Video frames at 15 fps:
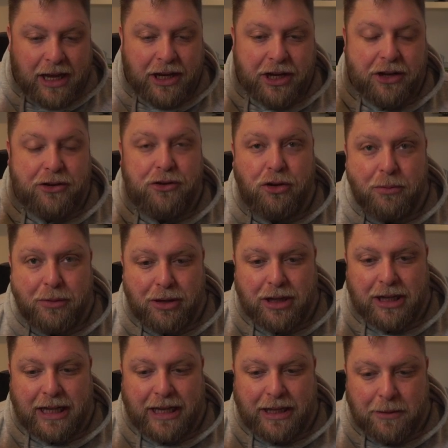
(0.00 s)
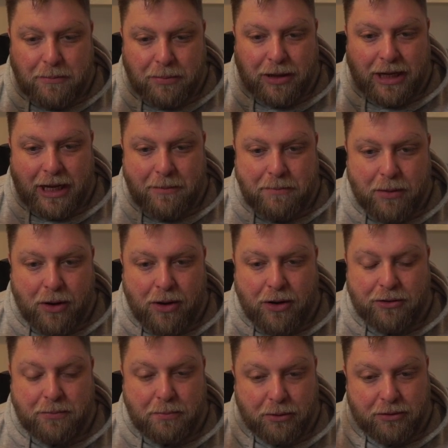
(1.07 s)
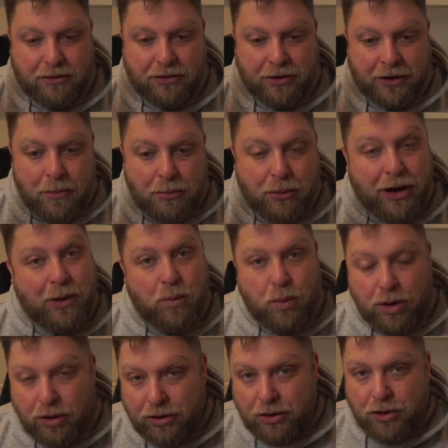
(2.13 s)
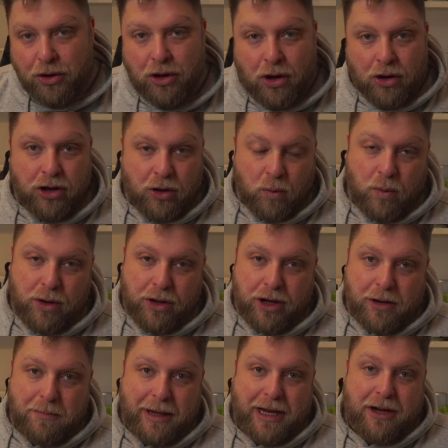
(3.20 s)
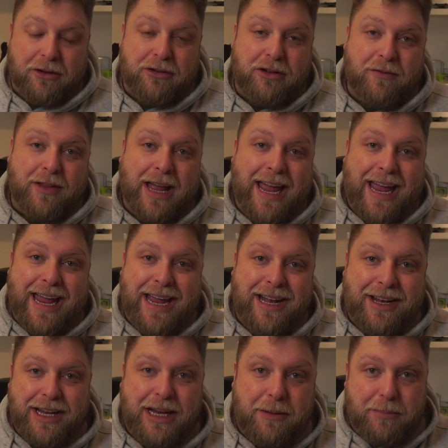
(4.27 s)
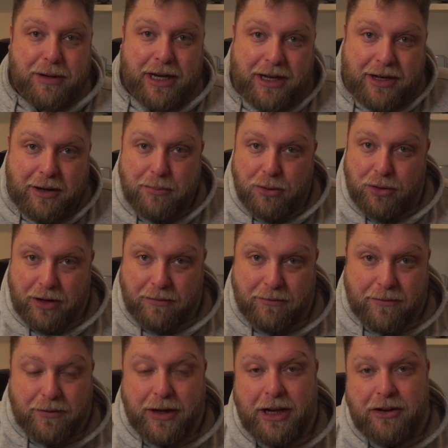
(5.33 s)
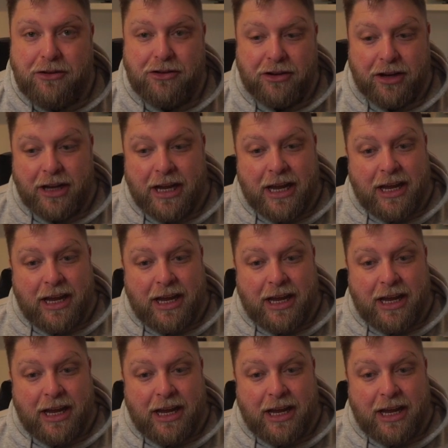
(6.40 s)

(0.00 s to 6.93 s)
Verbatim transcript: you double click the play pause button, but it will no longer work because of that ADB debugging feature